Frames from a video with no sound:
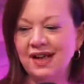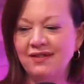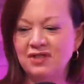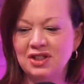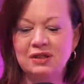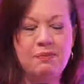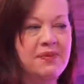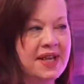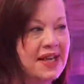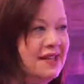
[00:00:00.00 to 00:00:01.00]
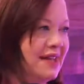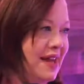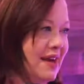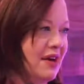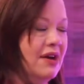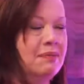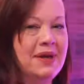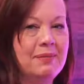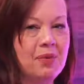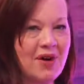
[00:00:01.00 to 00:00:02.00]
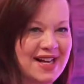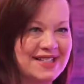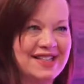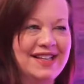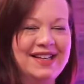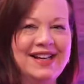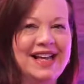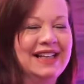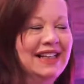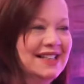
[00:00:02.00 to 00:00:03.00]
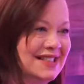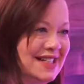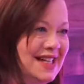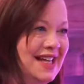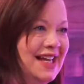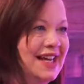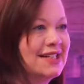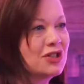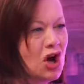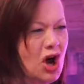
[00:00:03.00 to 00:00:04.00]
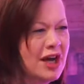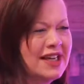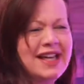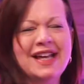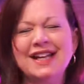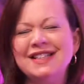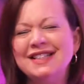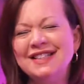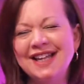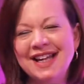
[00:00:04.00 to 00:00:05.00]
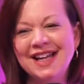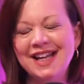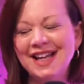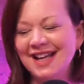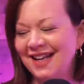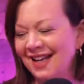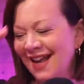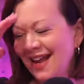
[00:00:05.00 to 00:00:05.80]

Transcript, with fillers: of just being there and yeah. being present and listening and talking and singing and.